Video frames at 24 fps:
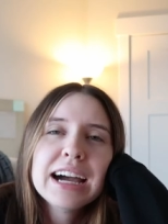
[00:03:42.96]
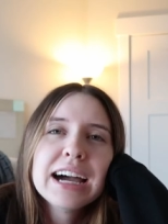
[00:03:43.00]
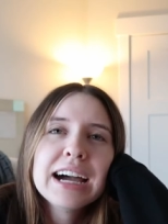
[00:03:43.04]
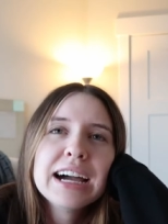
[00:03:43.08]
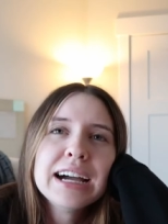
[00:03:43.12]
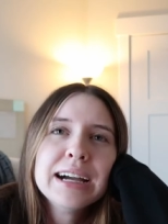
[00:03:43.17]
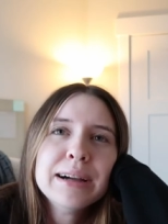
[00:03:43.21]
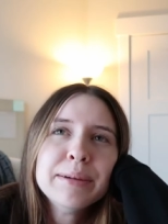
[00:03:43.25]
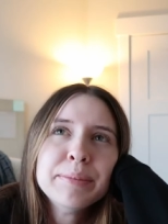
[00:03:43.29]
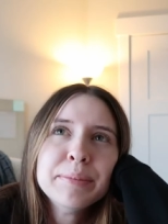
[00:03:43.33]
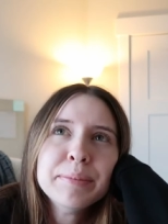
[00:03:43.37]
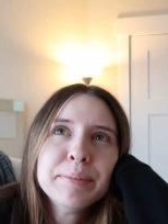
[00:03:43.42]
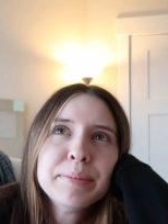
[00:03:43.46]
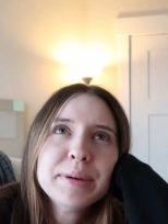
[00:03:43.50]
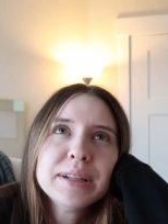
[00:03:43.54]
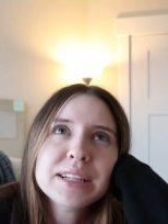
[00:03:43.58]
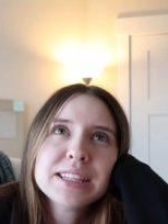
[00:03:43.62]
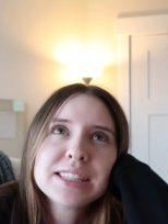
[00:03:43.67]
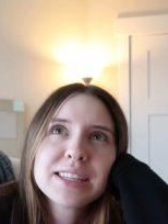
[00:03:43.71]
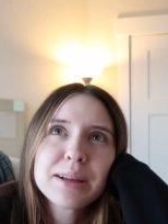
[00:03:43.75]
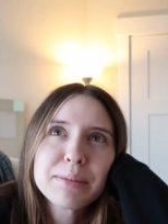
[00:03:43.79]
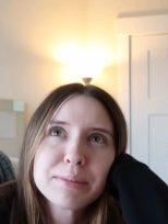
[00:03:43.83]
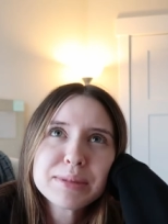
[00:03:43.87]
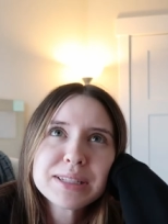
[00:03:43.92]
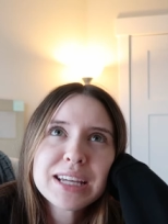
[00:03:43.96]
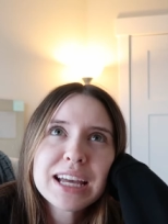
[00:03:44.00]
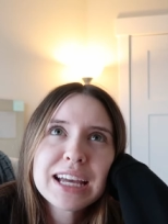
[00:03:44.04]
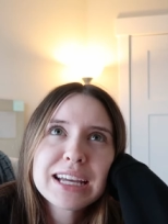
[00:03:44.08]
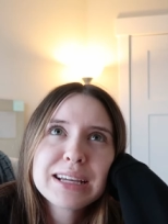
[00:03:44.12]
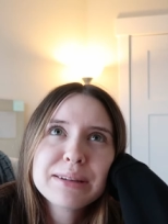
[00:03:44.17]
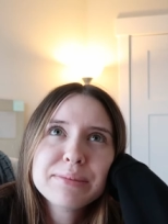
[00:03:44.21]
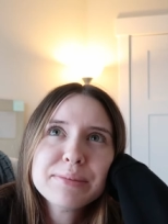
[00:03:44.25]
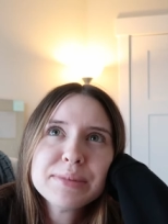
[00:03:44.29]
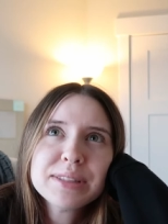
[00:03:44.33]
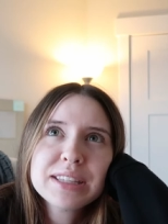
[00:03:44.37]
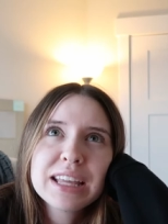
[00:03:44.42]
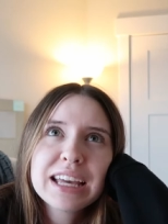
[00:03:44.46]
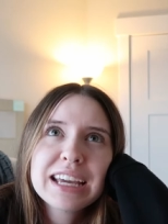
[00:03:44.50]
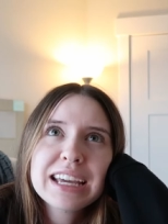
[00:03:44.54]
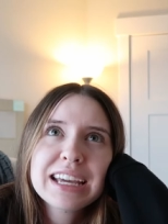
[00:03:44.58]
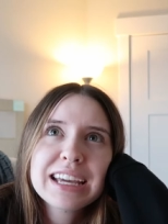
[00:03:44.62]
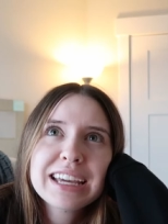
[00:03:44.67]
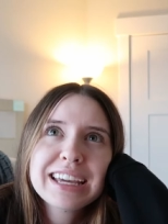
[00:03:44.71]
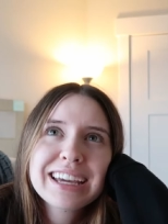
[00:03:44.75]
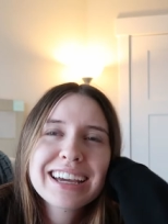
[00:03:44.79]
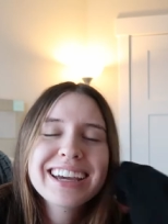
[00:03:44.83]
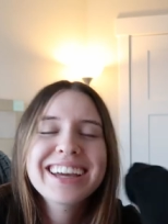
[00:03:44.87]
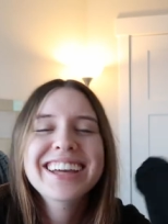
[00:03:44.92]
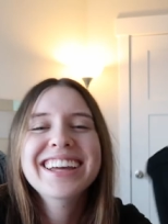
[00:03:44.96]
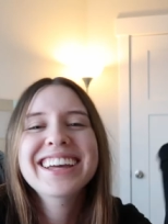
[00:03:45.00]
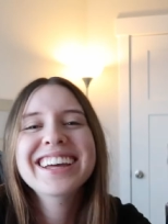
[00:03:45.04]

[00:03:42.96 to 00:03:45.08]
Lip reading: But sometimes, like